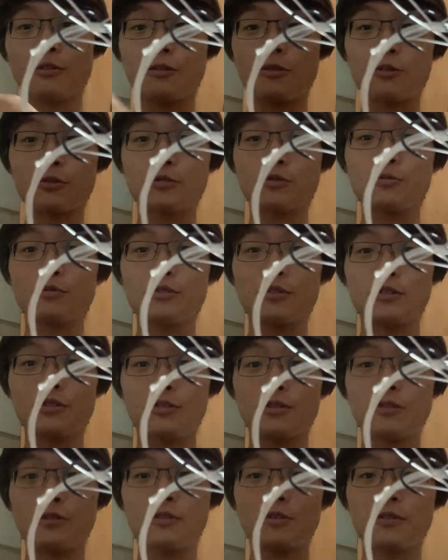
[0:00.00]
long snoot
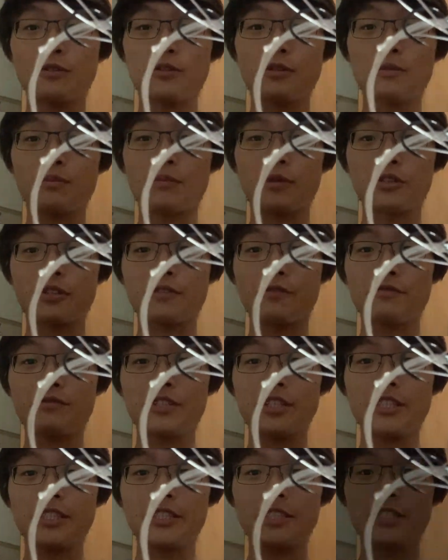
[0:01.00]
bottom
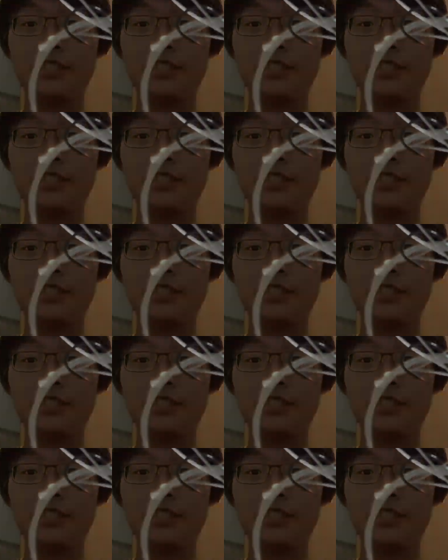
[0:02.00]
feeder.